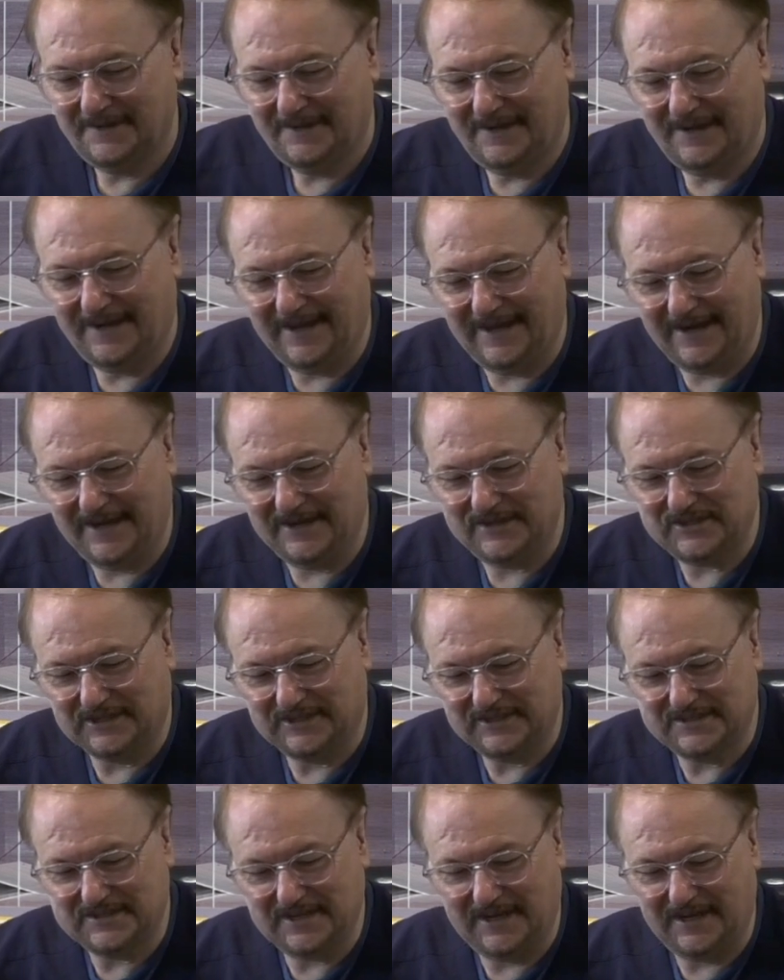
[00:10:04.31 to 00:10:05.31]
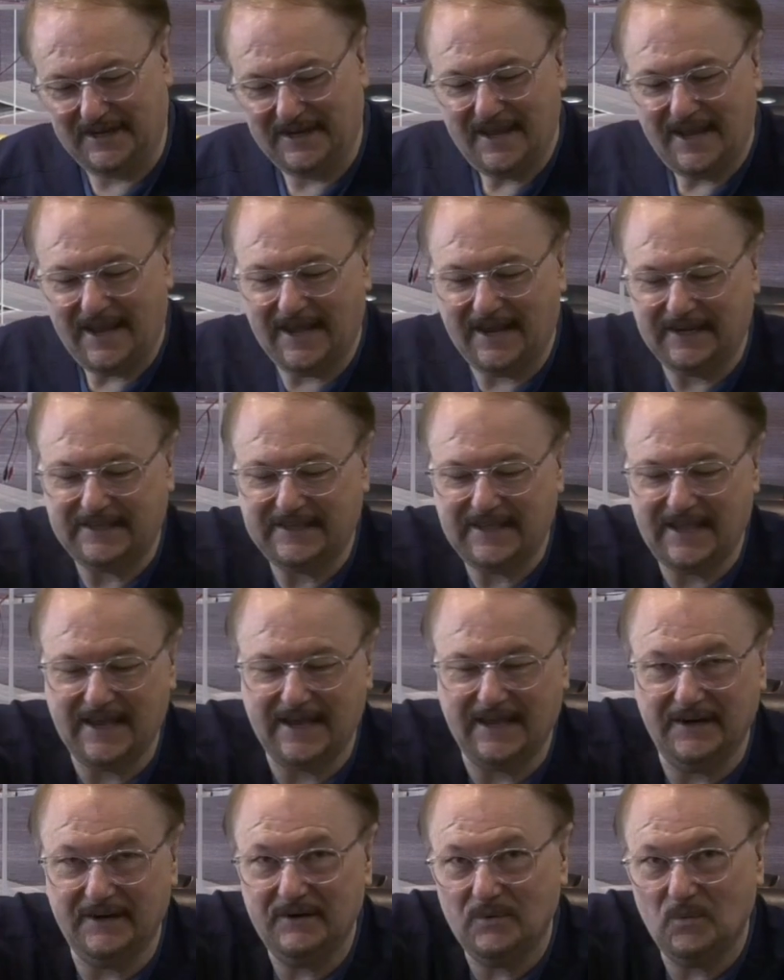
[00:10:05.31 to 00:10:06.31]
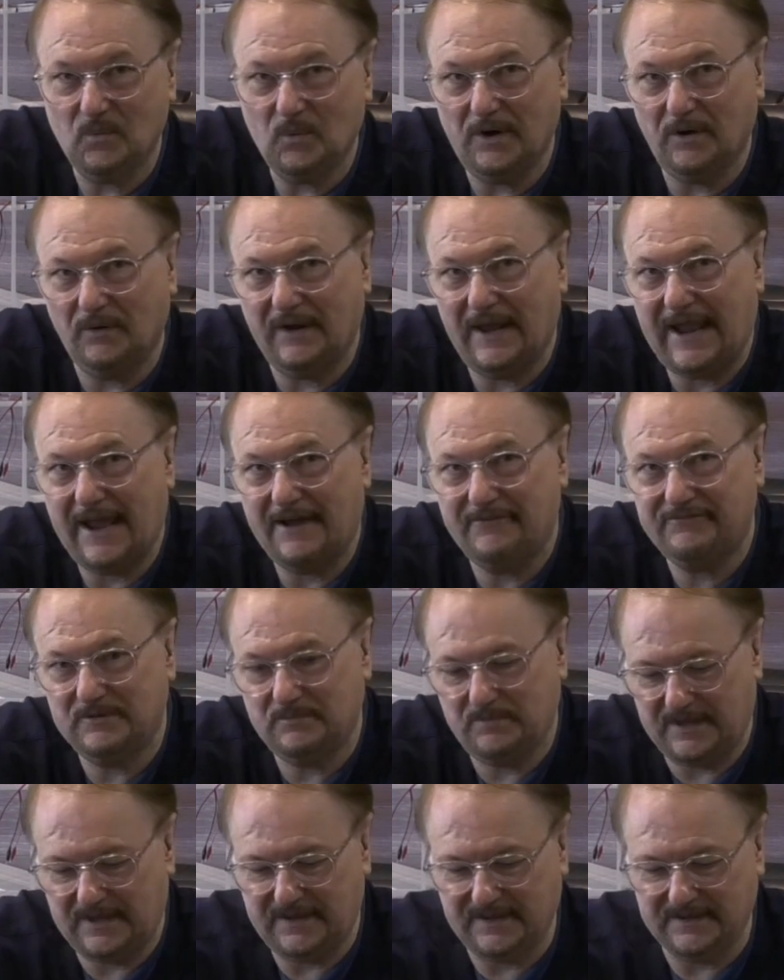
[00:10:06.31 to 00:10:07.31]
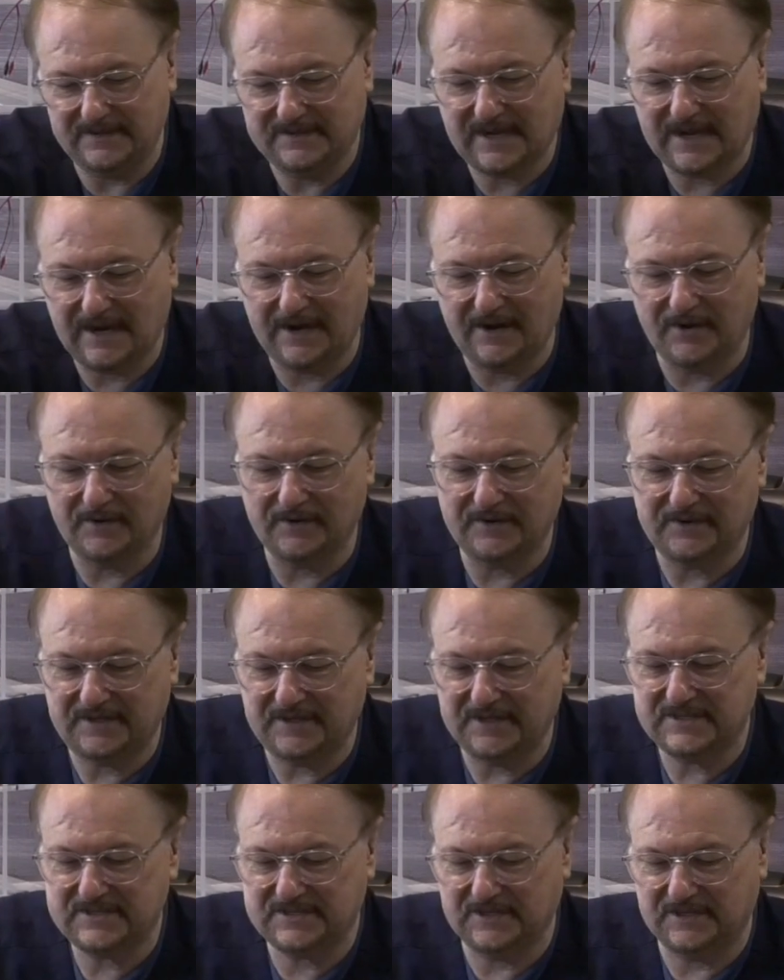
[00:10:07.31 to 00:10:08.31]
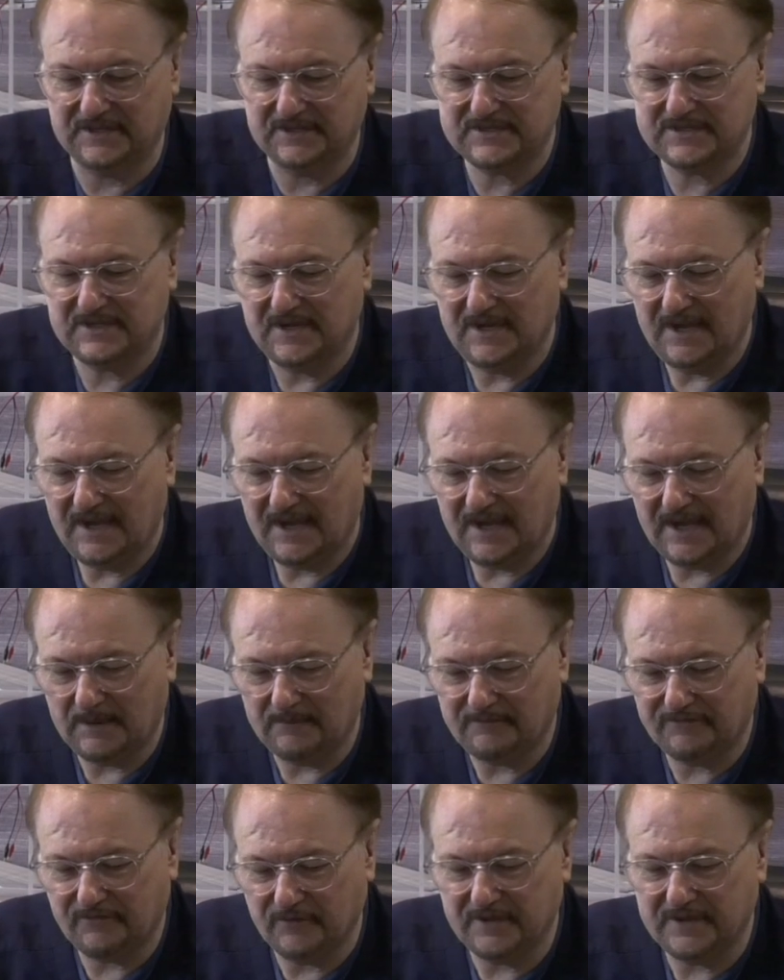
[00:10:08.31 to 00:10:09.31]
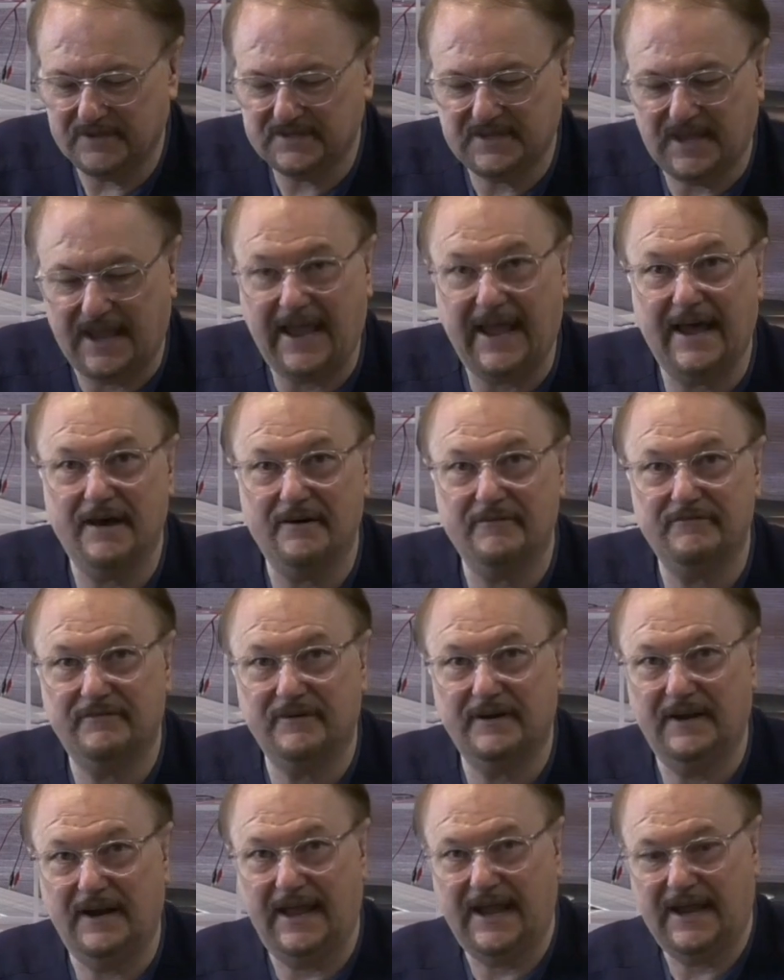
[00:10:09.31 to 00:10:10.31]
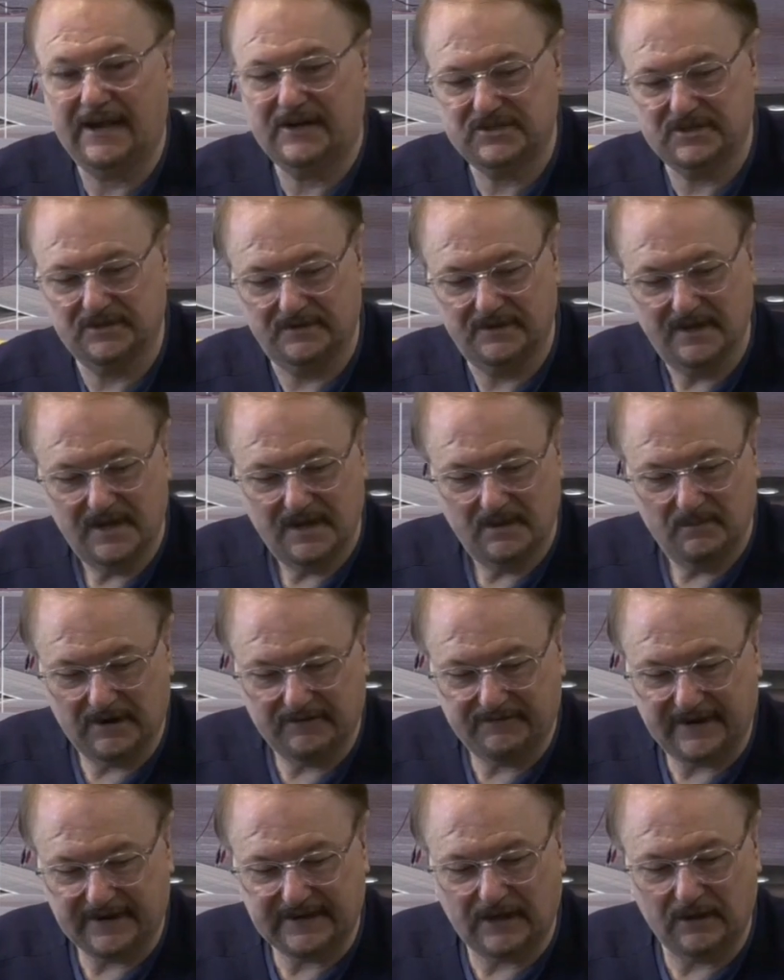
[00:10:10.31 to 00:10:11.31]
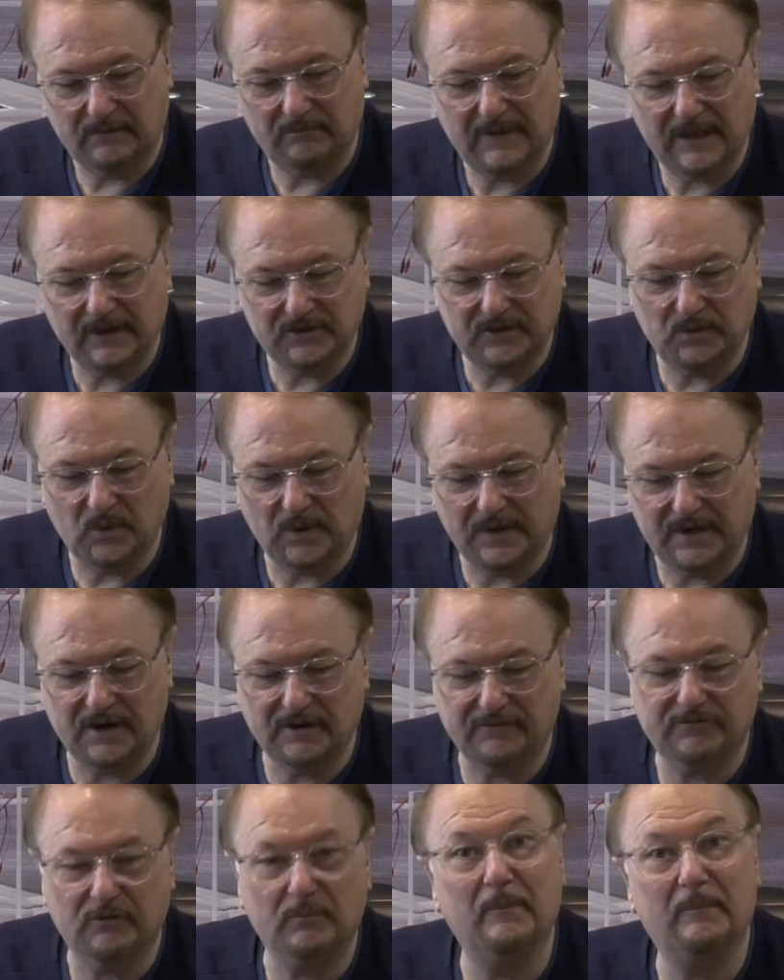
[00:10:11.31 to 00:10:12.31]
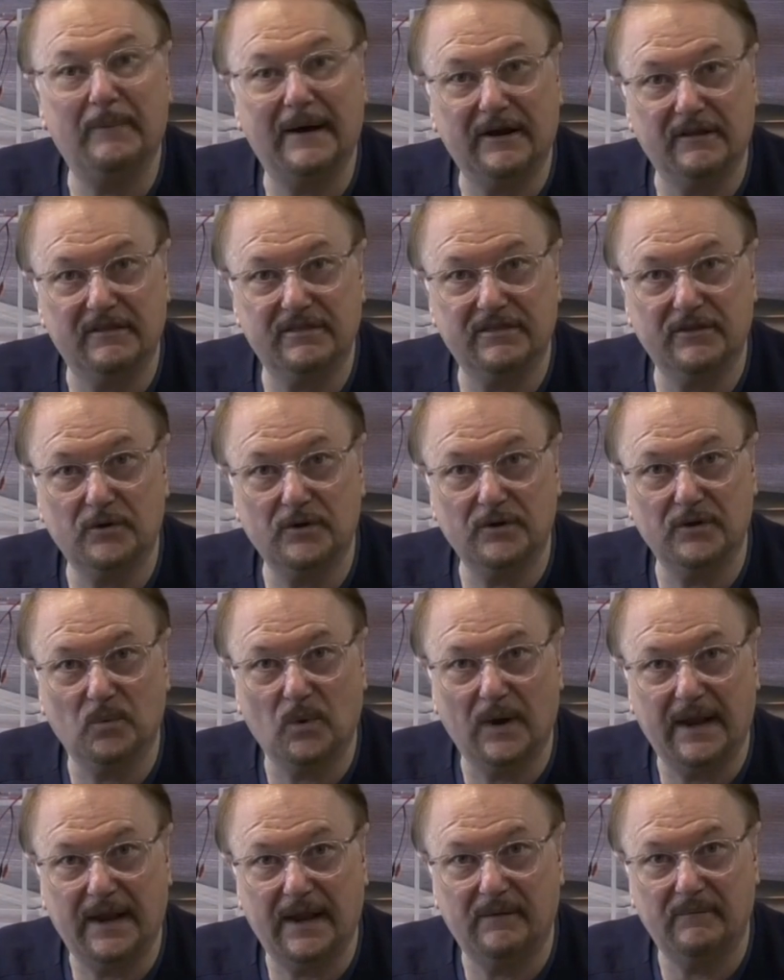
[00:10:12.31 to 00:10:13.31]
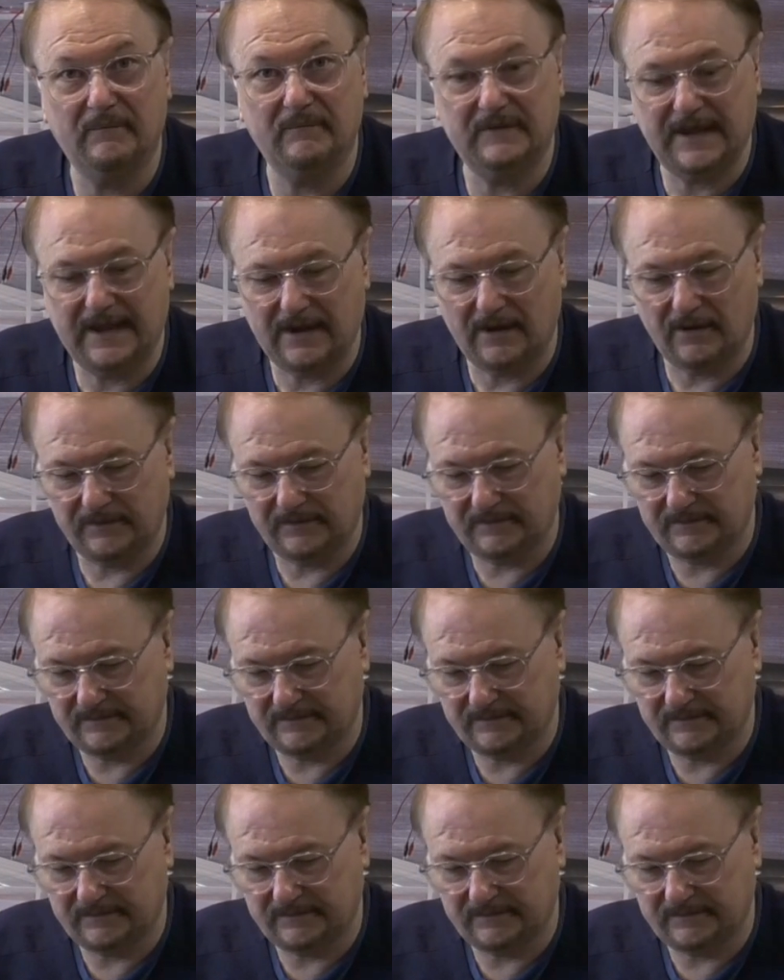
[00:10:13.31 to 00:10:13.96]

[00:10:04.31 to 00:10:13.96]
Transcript: And as you can see, and again, we don't have to be the entire distance um, for this to have an action. Matter of fact, I'll, I'll do one here from about a third of the way down.